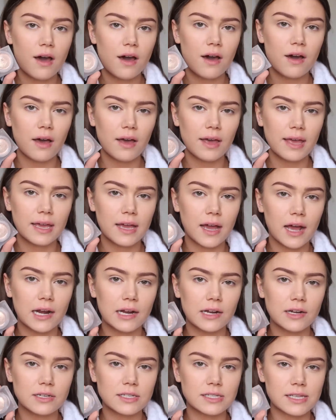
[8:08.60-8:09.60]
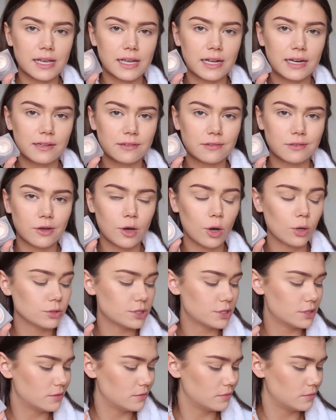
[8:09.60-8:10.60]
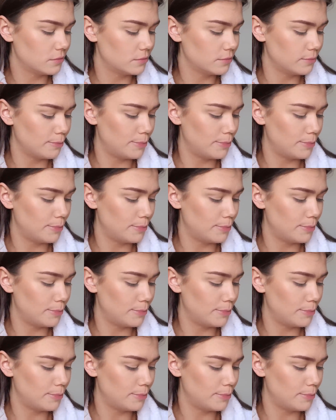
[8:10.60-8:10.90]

Ah, it kind of looks like a little golden